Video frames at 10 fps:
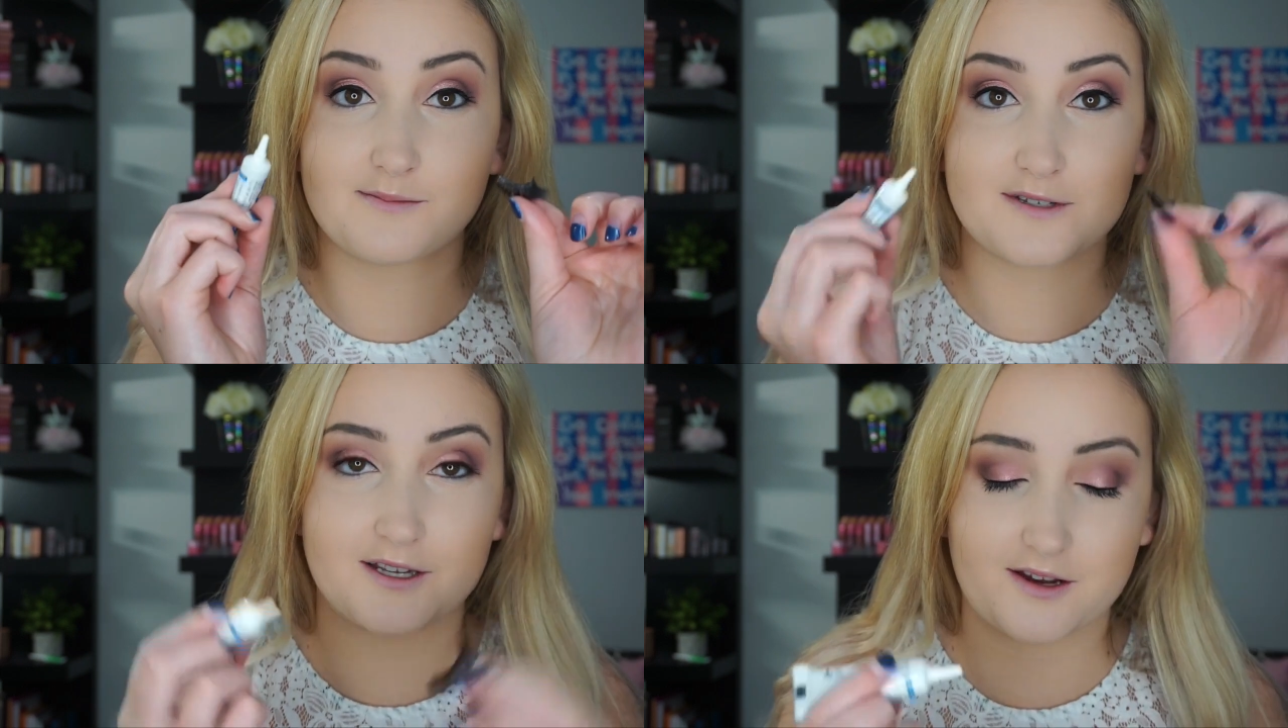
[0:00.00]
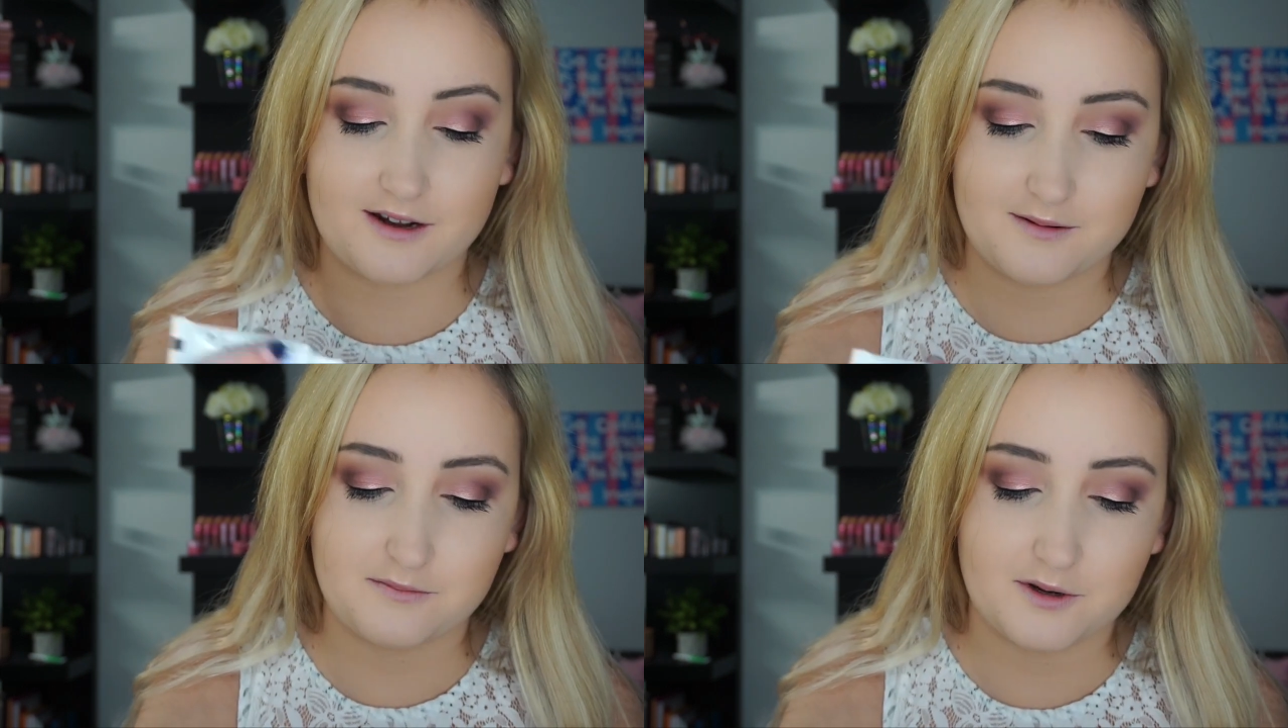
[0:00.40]
I'm just going to go
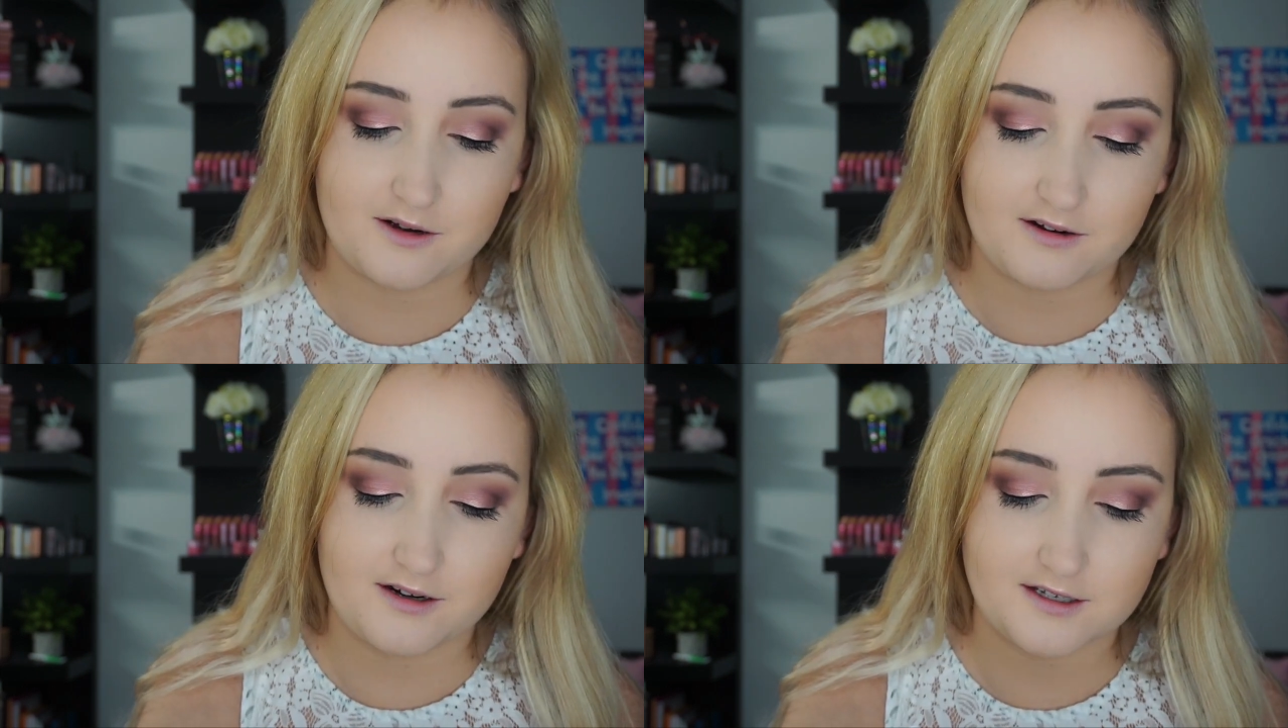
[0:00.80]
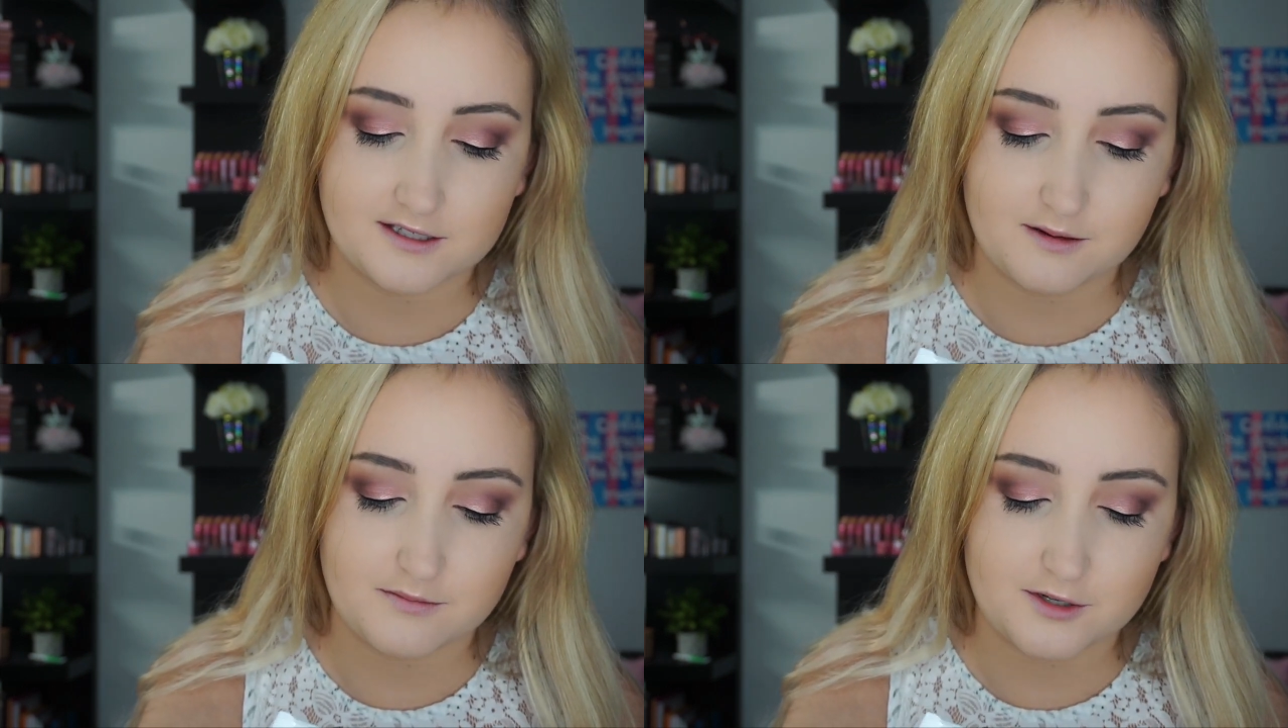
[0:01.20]
ahead and put on
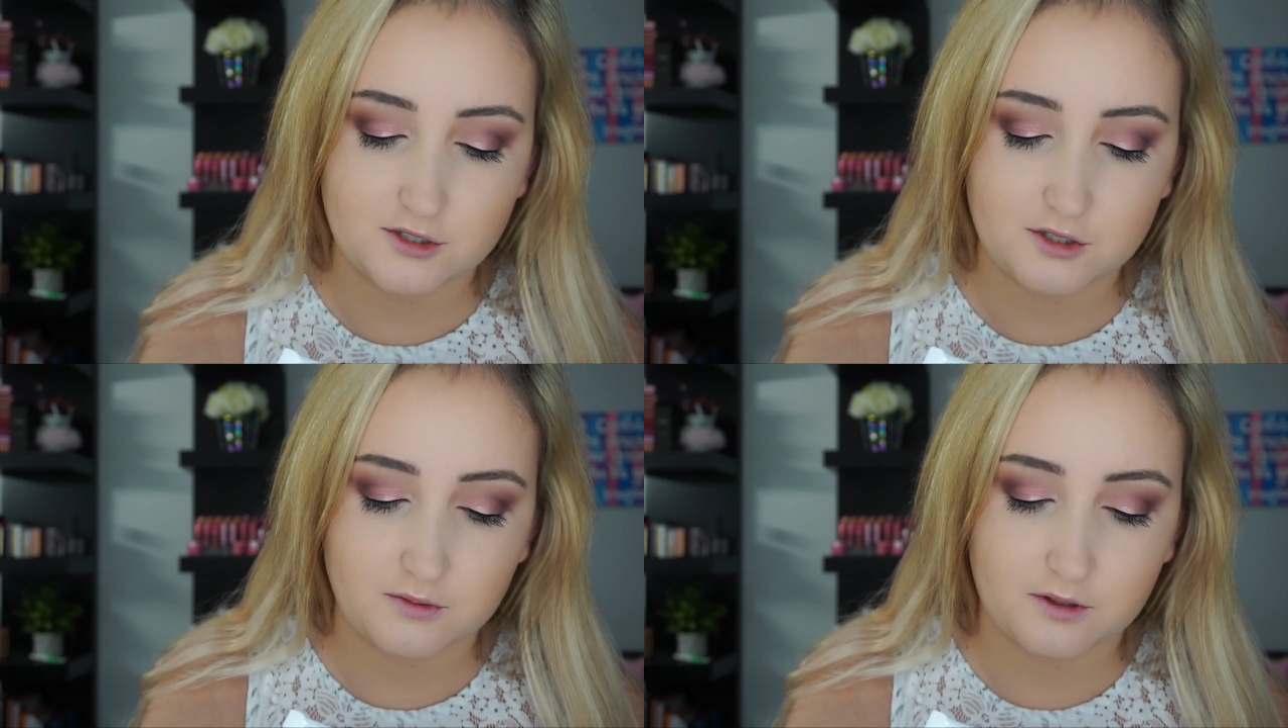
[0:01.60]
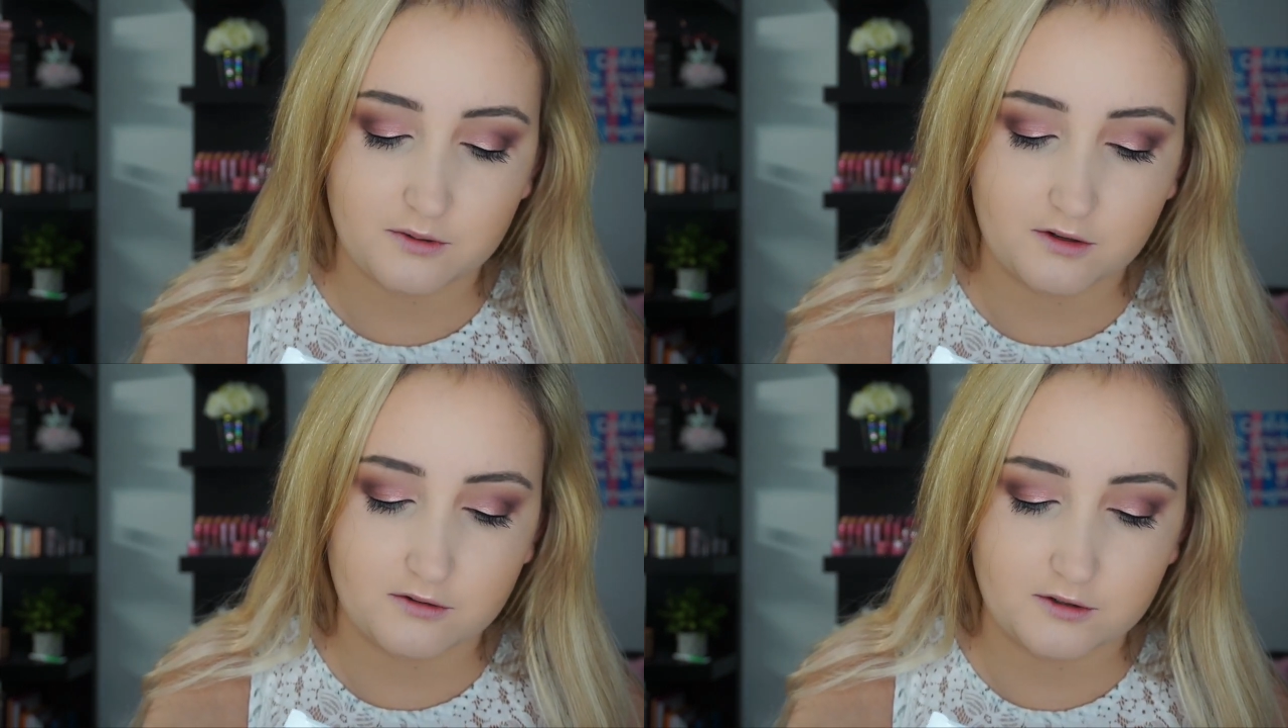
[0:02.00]
some
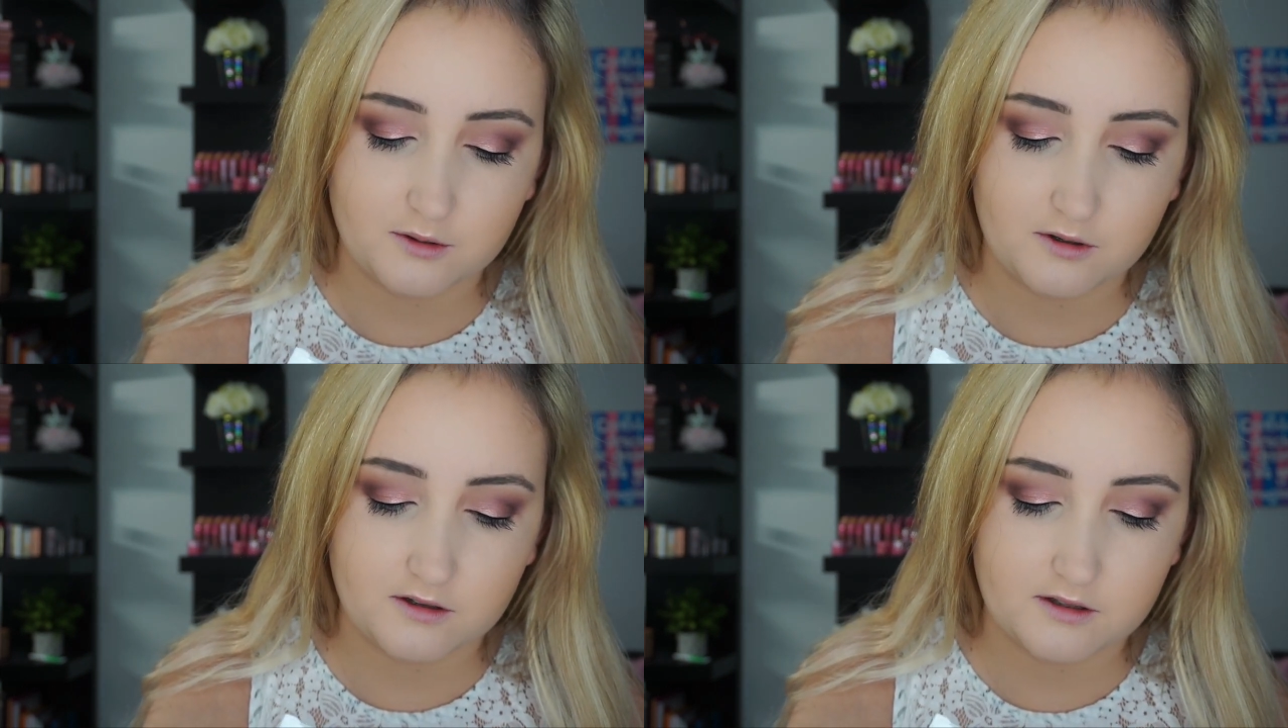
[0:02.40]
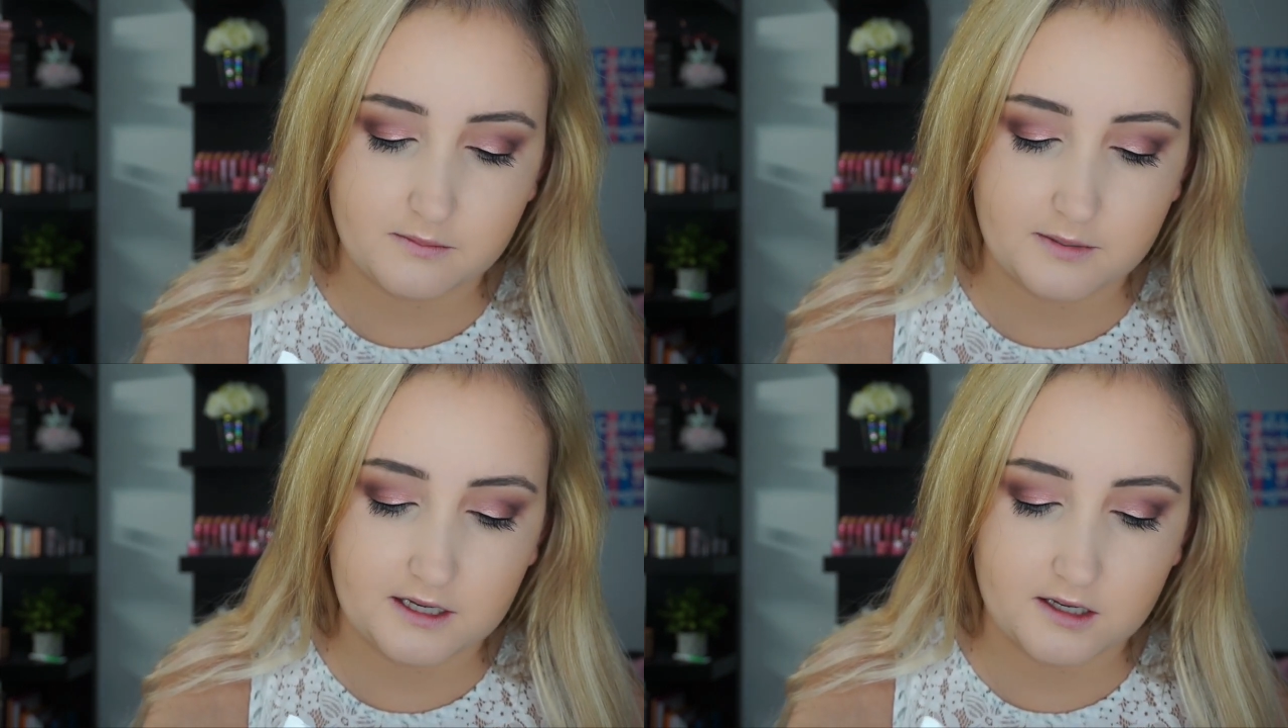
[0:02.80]
Duo glue on the
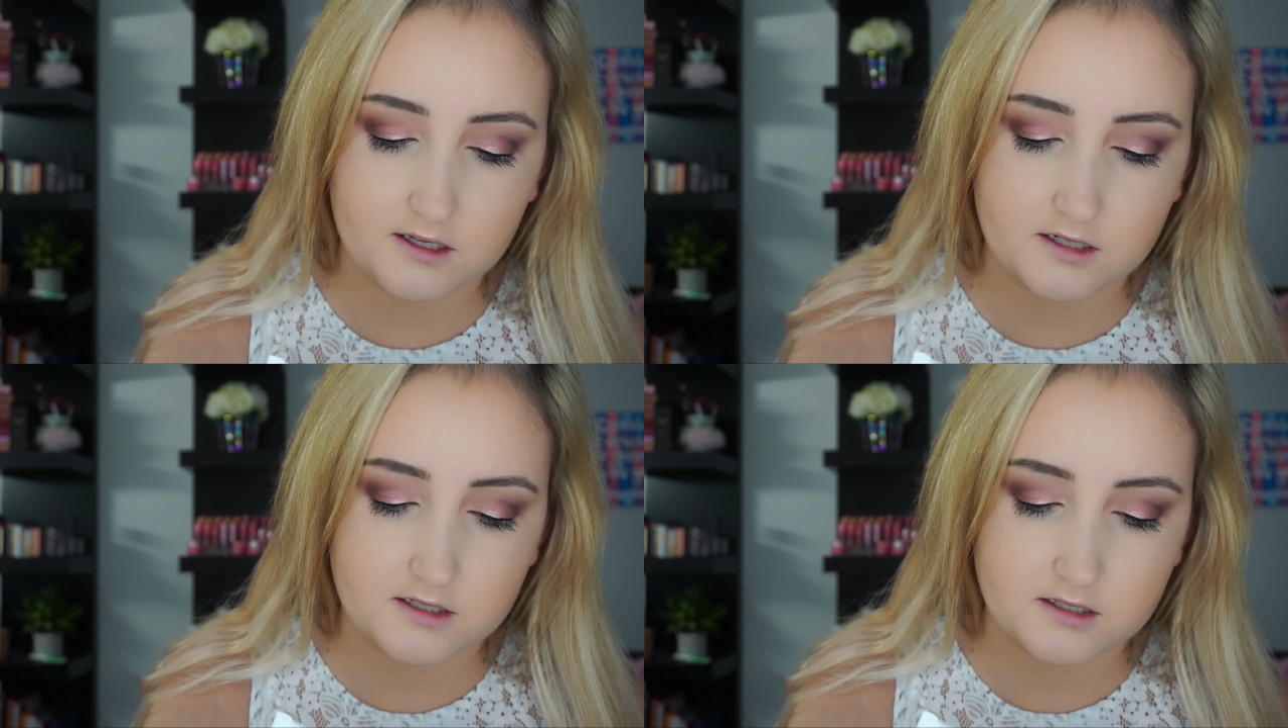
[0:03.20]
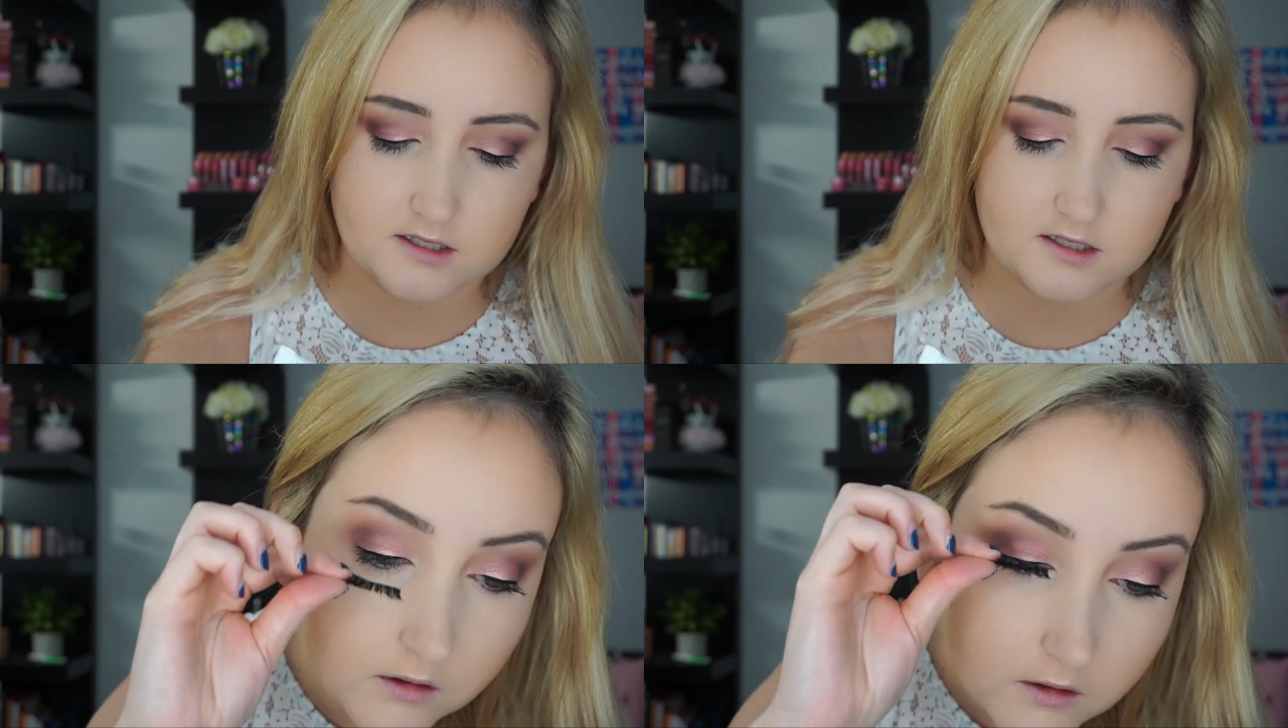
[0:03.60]

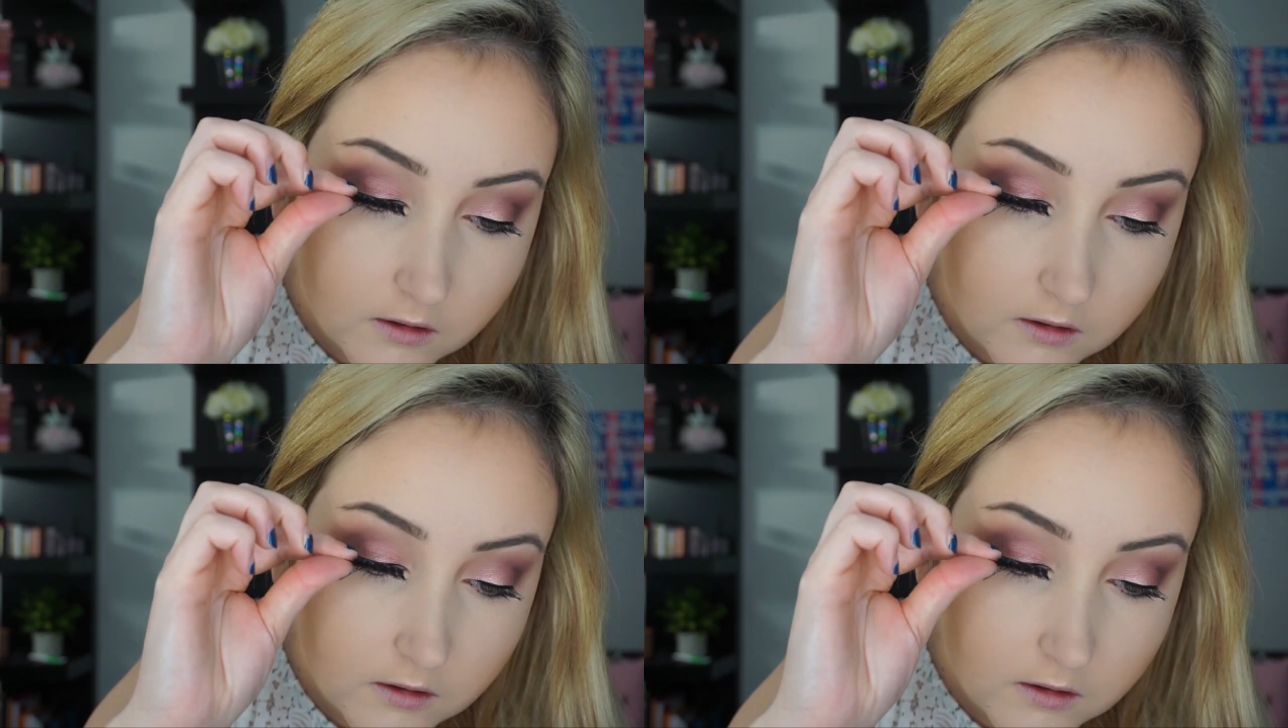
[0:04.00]
band.